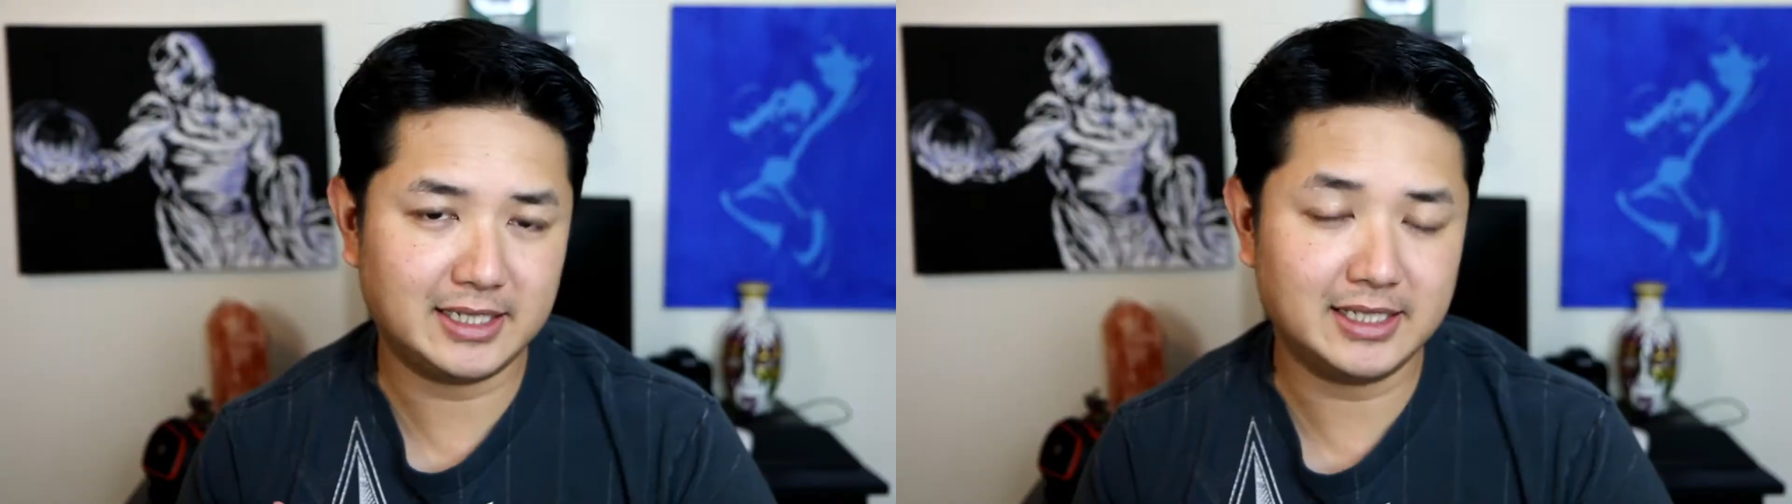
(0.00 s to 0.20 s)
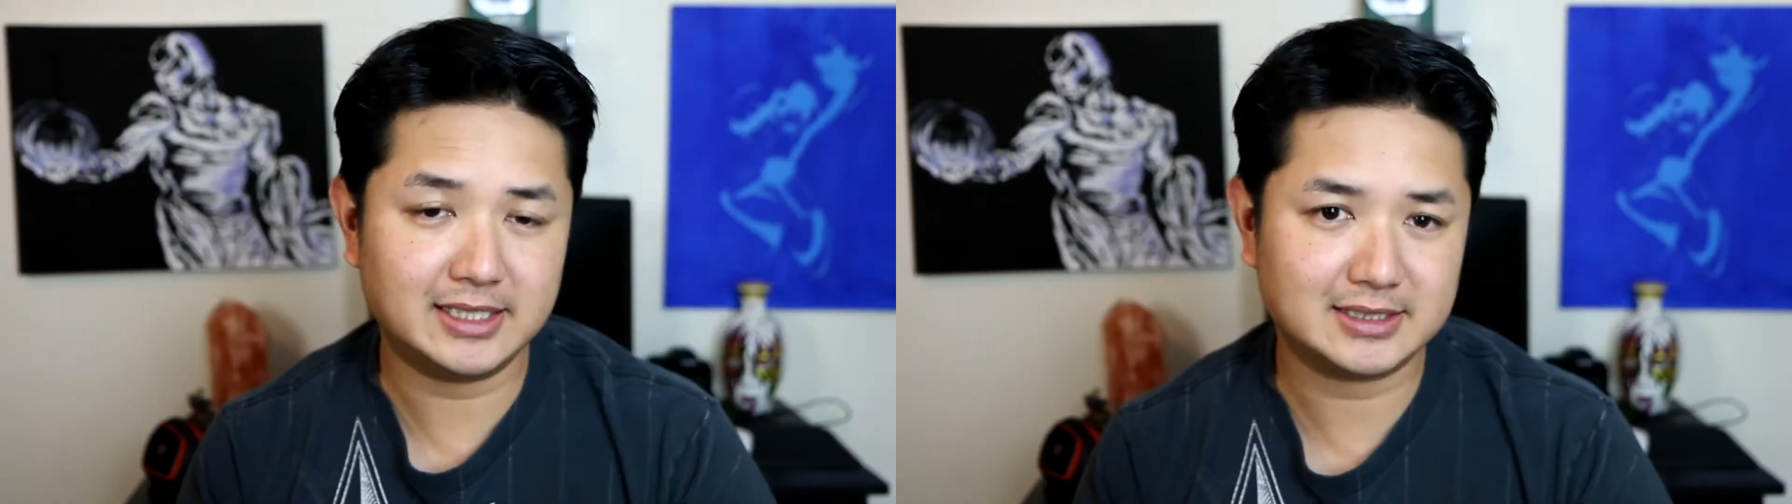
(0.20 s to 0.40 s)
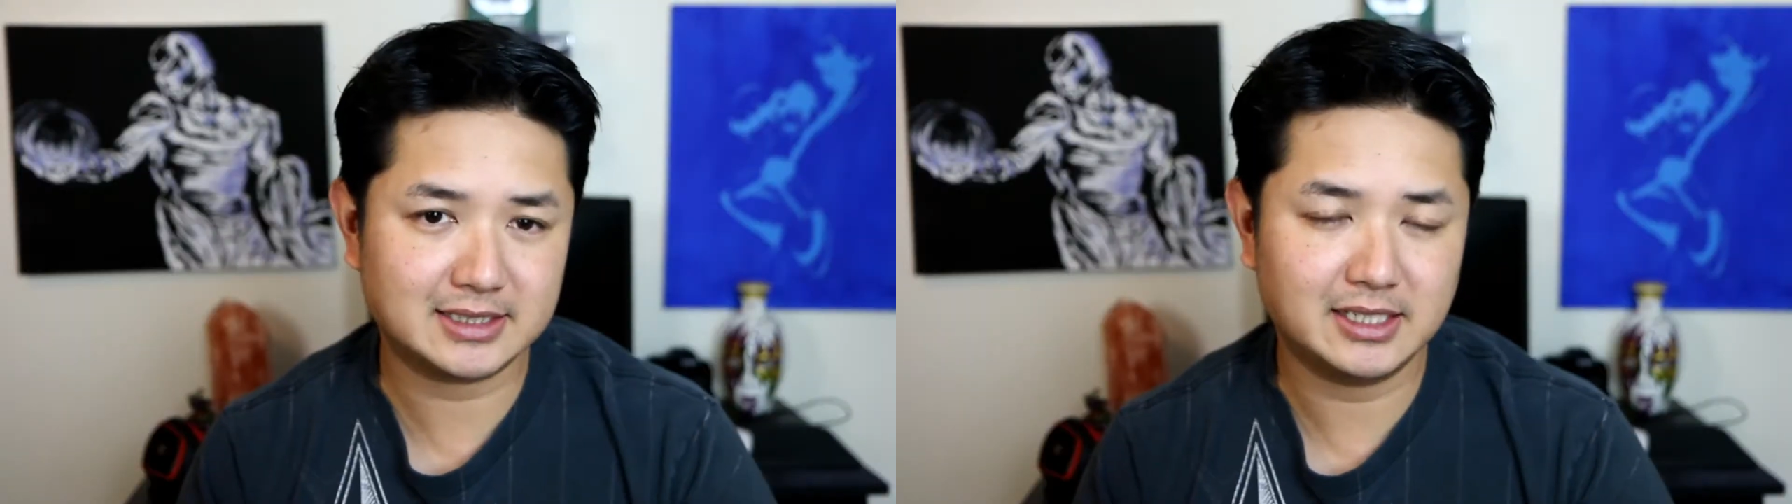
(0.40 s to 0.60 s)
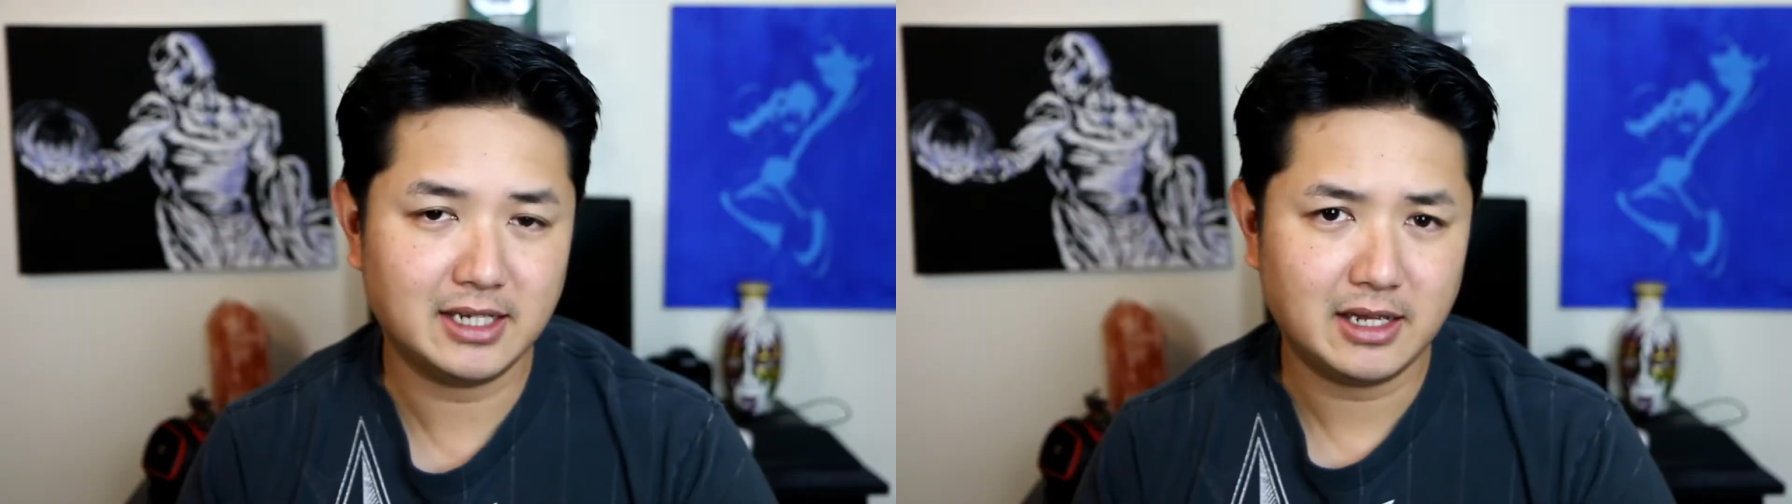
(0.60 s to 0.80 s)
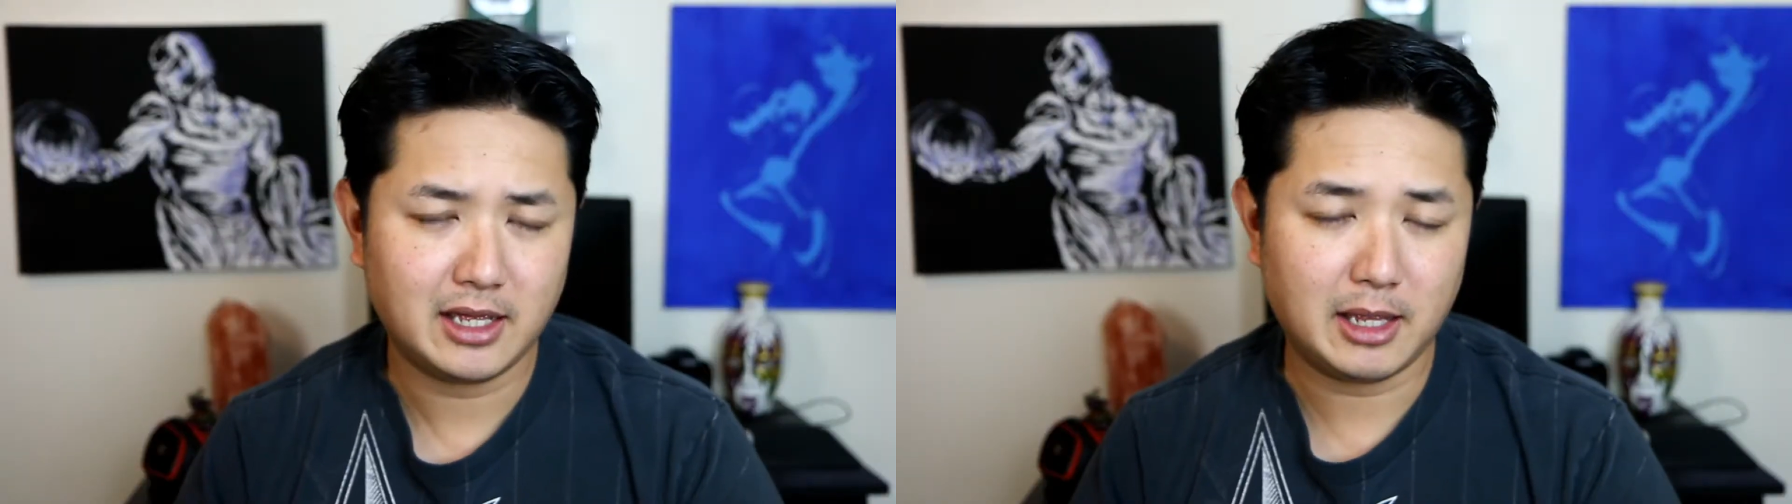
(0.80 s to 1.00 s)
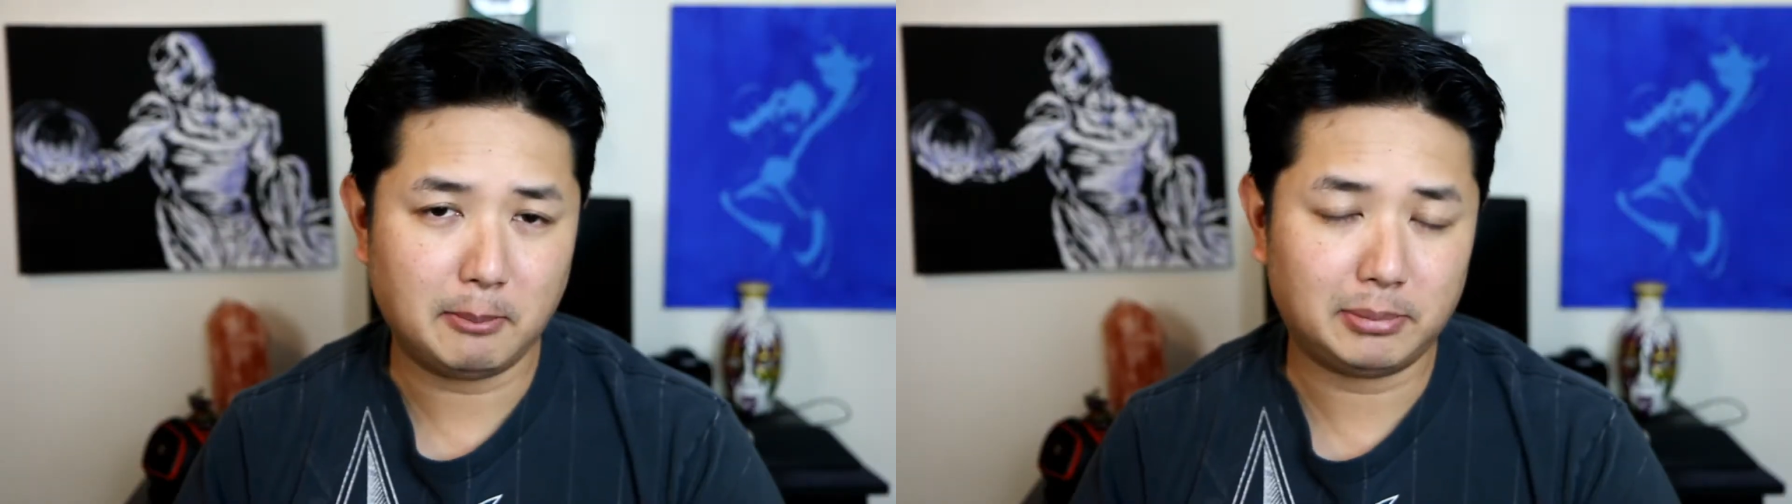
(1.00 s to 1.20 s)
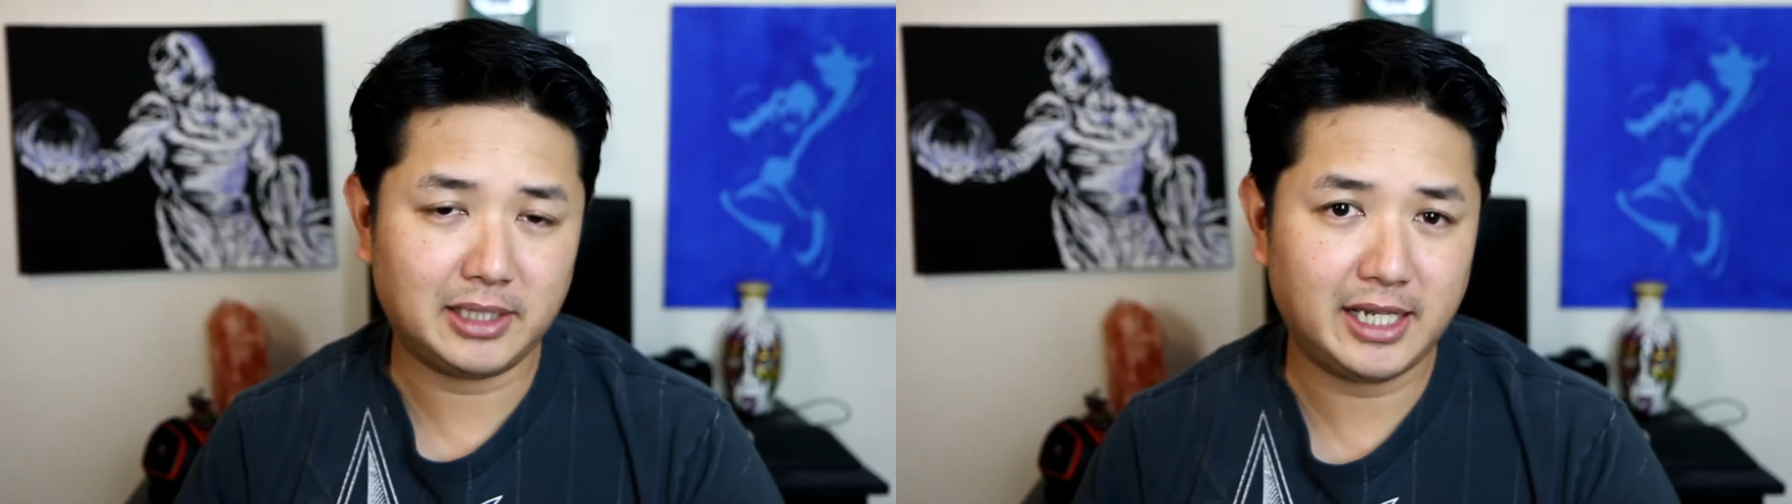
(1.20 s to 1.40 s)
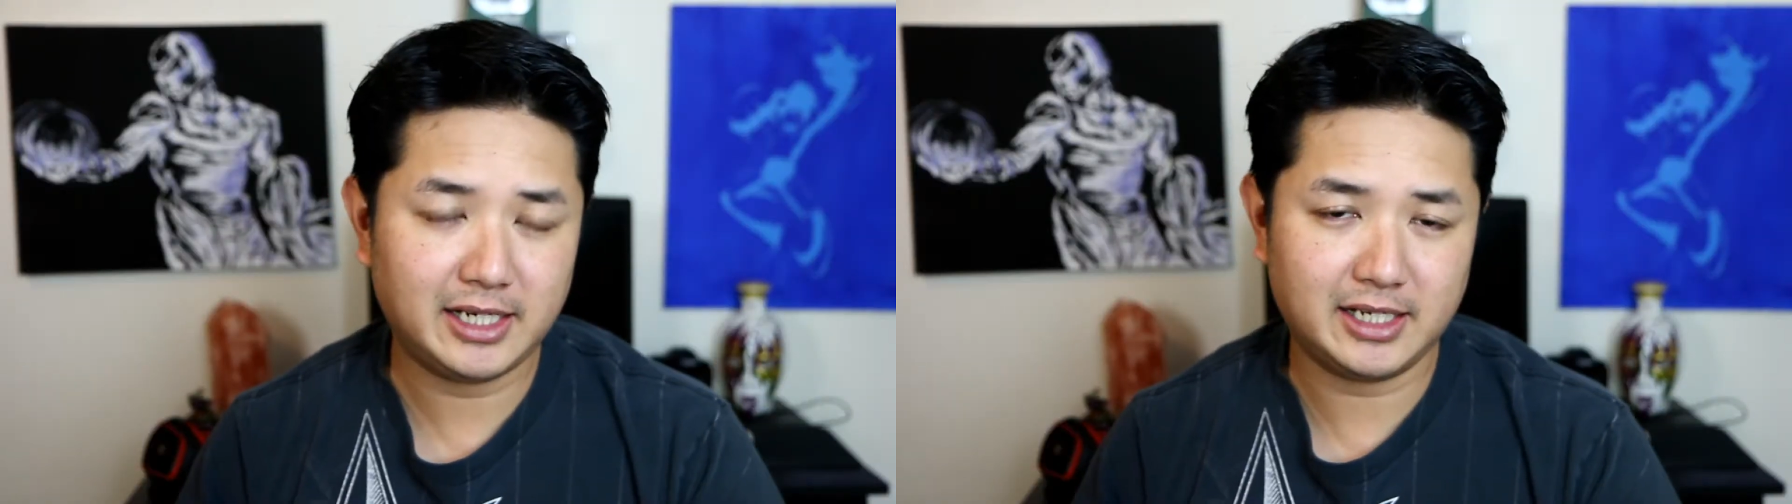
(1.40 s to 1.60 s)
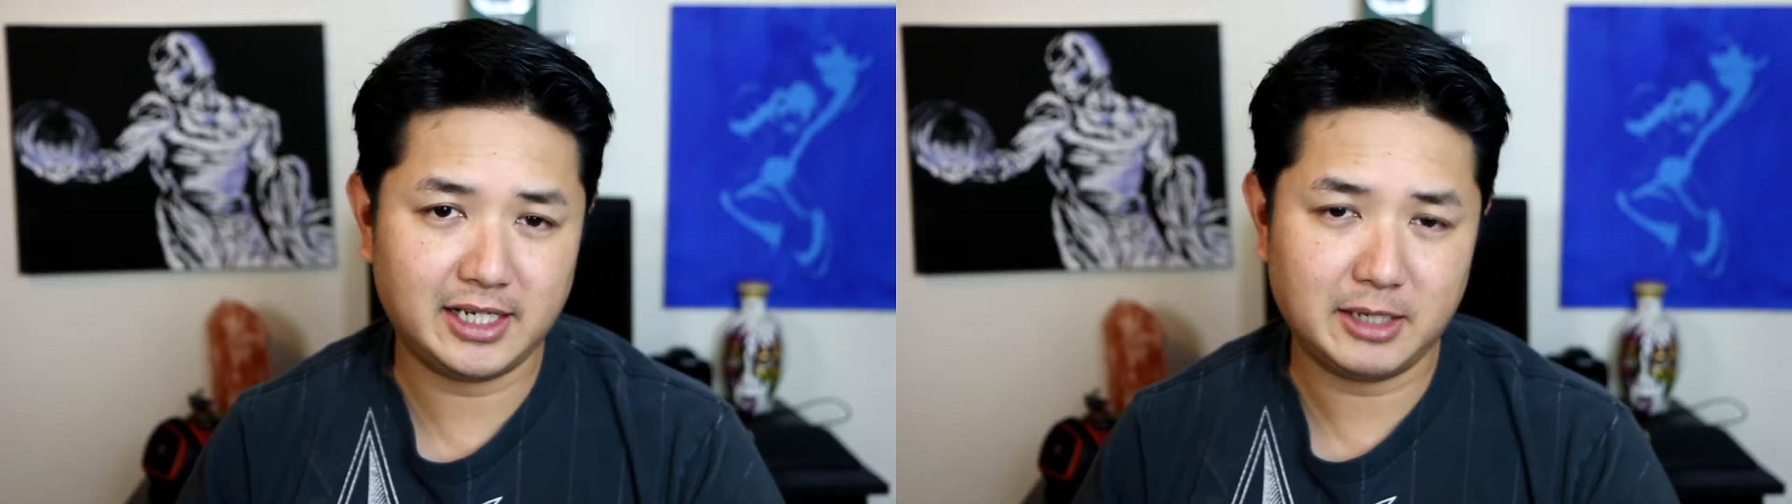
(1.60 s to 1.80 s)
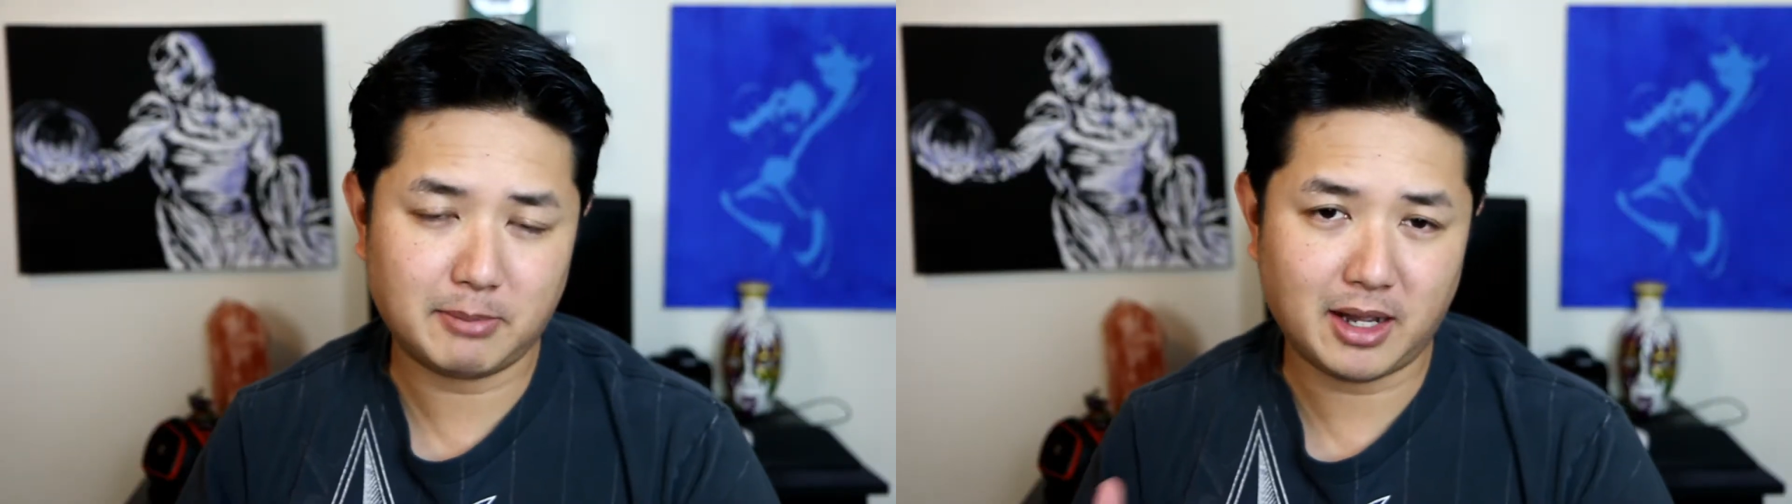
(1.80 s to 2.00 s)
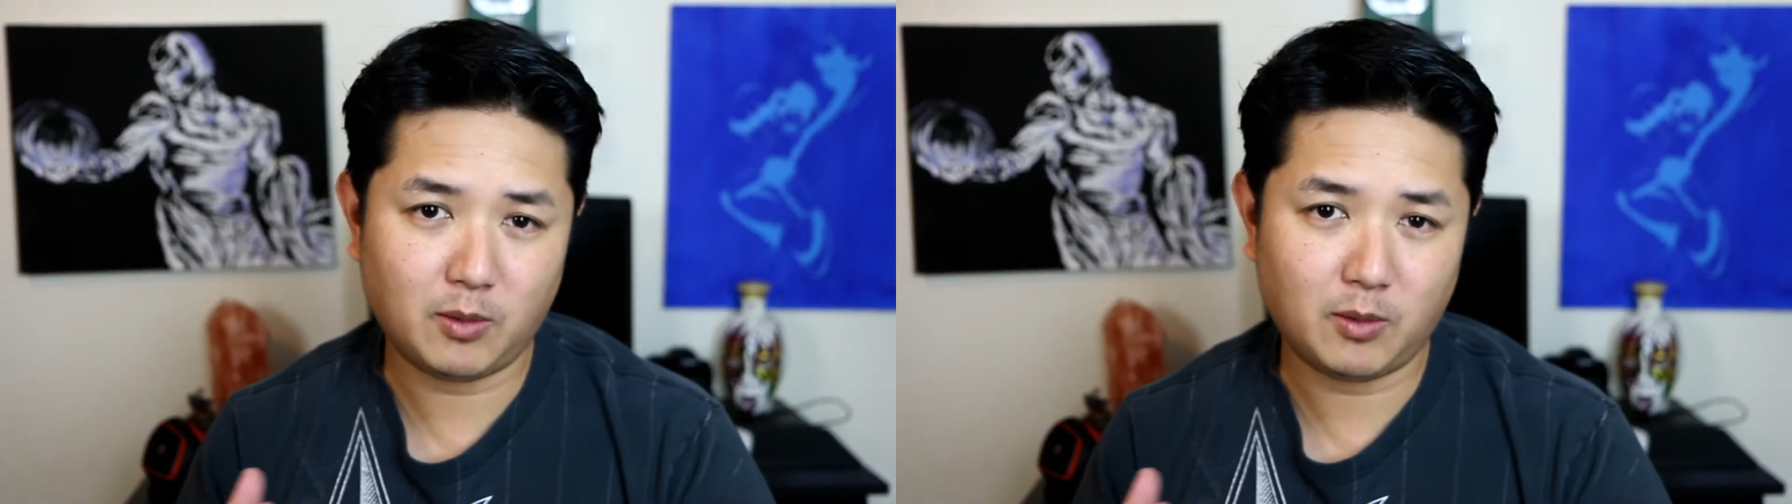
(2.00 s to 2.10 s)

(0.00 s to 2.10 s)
disc and playing it in my